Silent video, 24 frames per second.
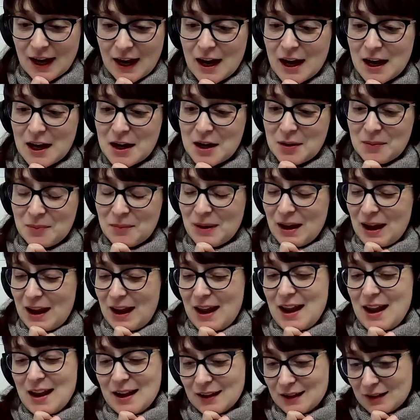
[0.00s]

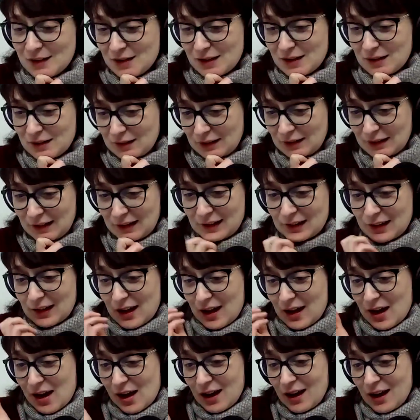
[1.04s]
and
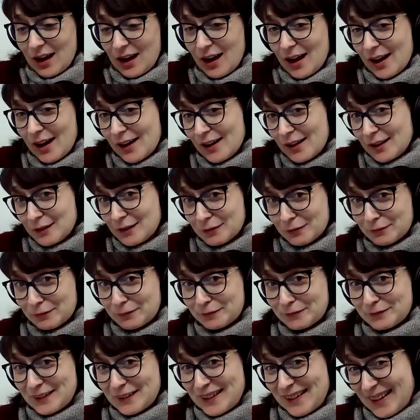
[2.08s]
love,
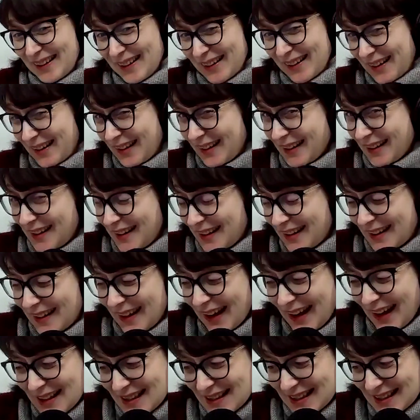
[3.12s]
I
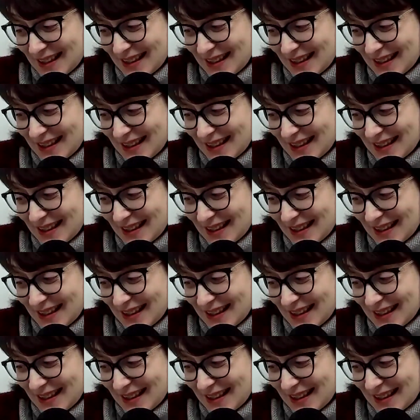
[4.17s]
guess.